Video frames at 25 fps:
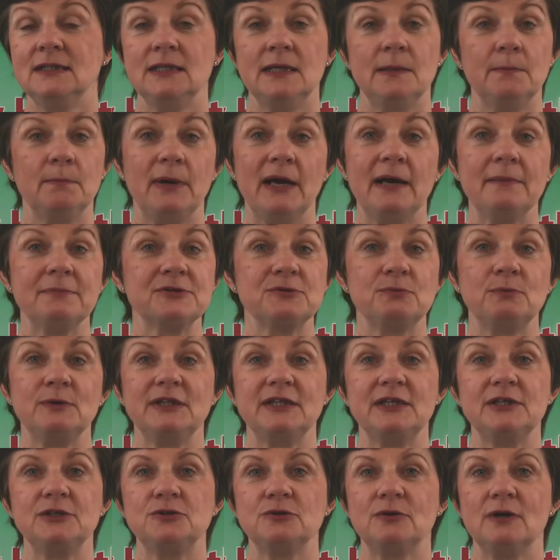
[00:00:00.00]
Perhaps when
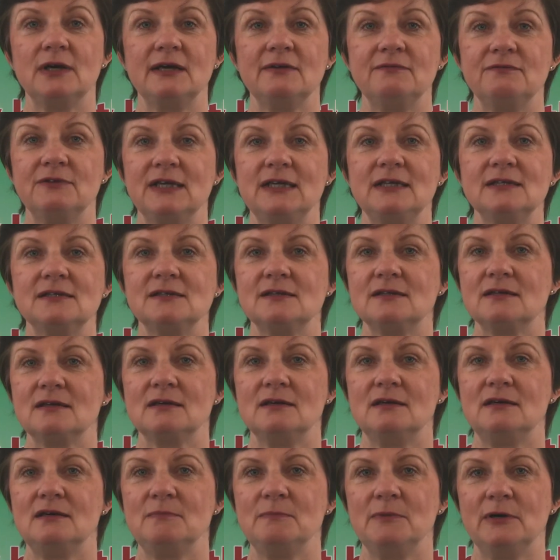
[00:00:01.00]
they drive into the
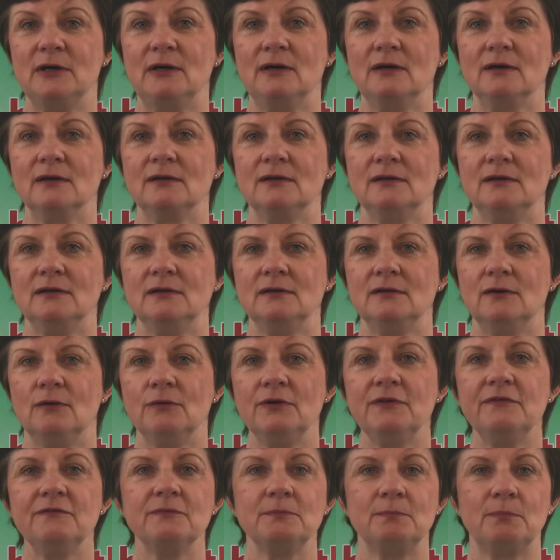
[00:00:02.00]
car park, or
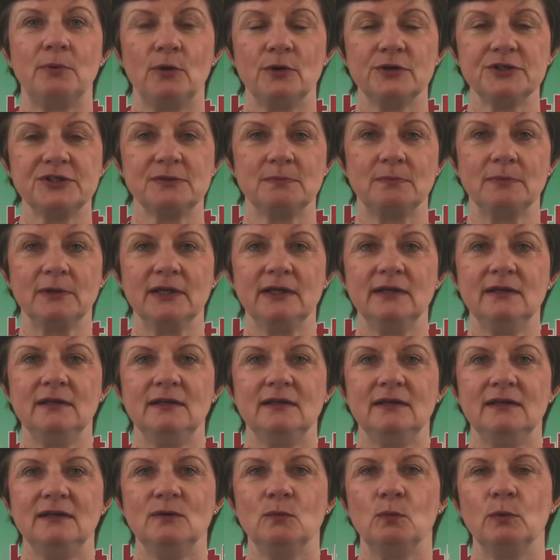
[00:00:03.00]
even possibly
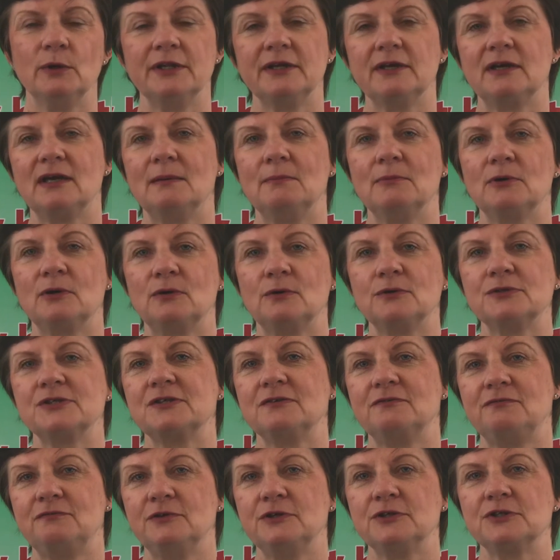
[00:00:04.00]
when they come across
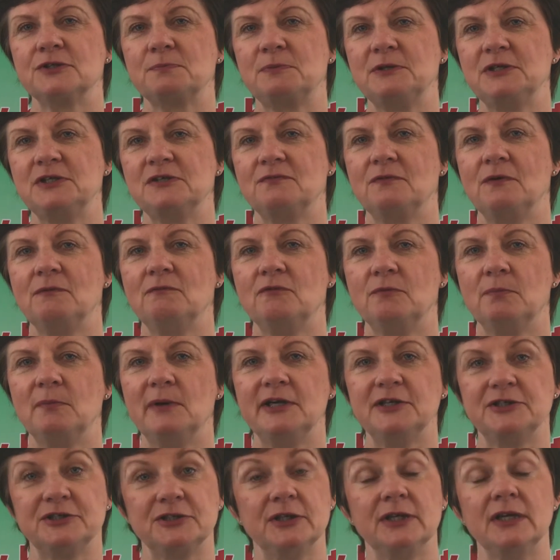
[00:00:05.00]
the first piece of
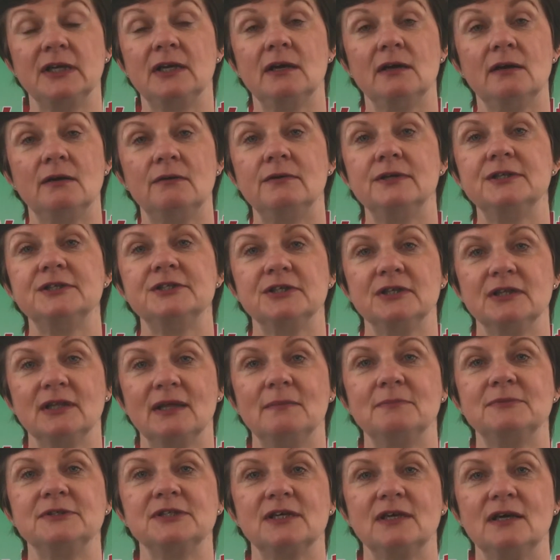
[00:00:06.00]
information encouraging
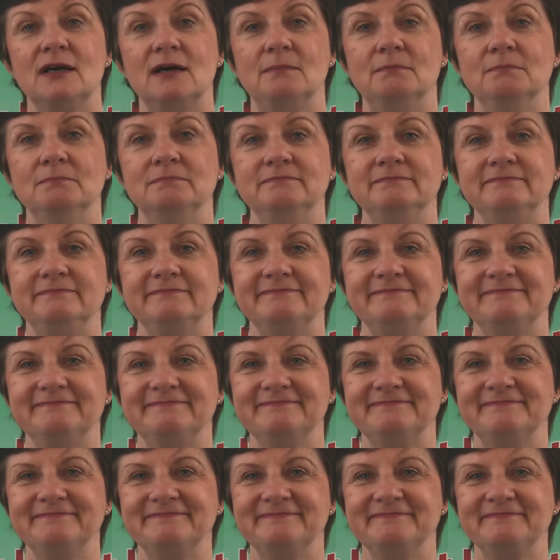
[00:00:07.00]
them to come.
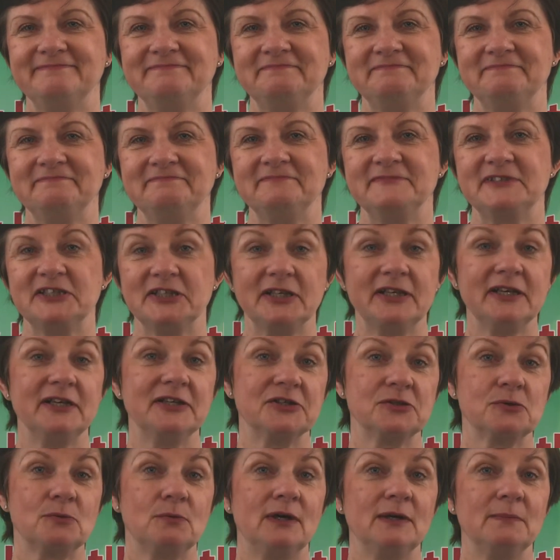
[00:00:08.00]
Today
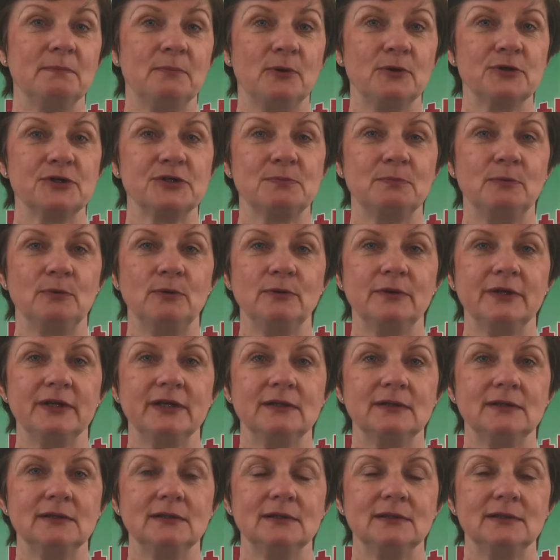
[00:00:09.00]
it's quite possible
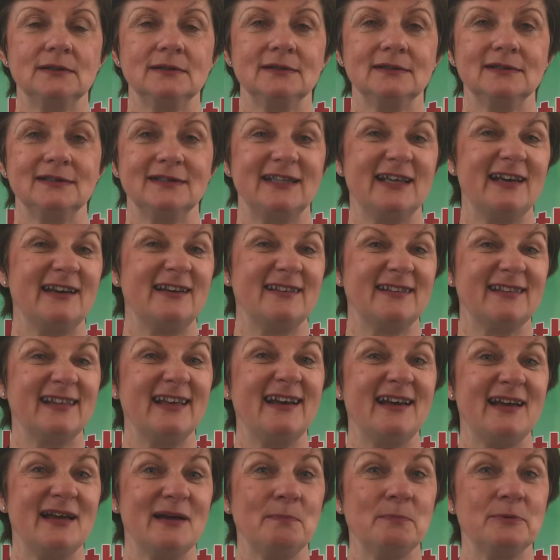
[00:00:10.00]
that
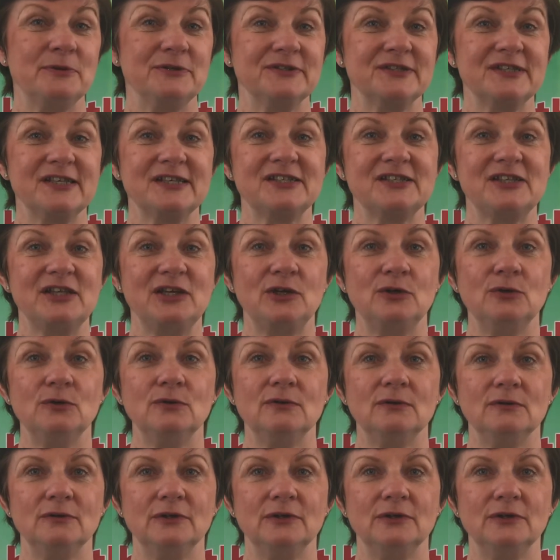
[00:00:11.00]
happens as they Google